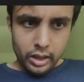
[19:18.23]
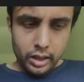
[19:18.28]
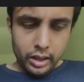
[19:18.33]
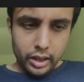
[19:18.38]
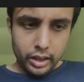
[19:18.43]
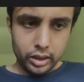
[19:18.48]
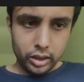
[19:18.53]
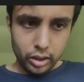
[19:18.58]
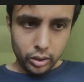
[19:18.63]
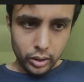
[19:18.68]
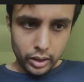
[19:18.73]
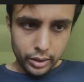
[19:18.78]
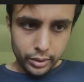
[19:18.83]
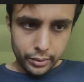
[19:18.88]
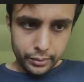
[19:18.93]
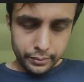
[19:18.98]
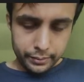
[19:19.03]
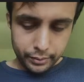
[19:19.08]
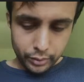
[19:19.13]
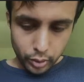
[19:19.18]
is a
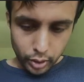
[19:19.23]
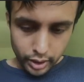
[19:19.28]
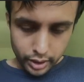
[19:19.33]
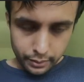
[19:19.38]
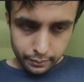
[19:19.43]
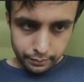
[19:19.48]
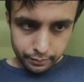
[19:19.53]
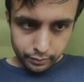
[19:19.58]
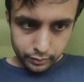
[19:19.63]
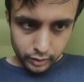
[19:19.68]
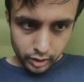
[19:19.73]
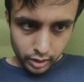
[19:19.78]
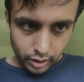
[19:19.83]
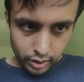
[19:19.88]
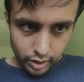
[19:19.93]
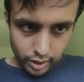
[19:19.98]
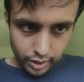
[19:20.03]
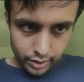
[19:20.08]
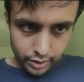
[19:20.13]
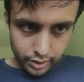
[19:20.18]
clone, right? And
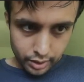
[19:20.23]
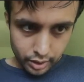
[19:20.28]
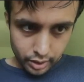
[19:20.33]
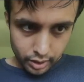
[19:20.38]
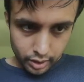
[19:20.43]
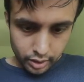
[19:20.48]
then